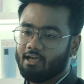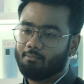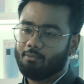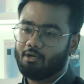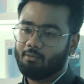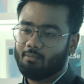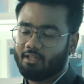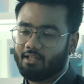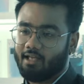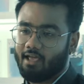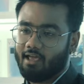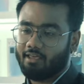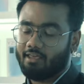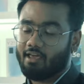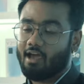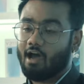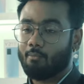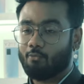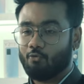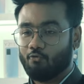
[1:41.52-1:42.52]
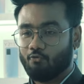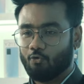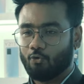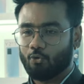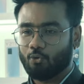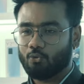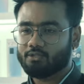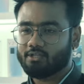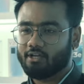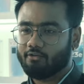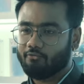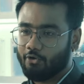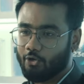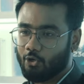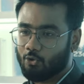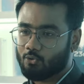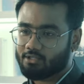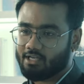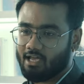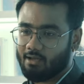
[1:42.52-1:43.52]
Firstly, as you love
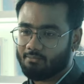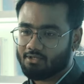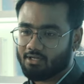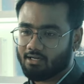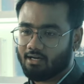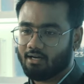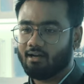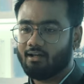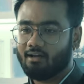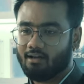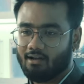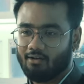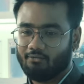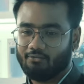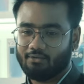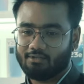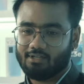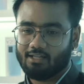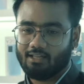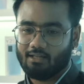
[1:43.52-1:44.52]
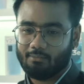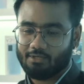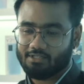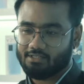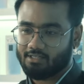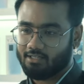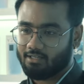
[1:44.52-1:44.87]
capturing beautiful memories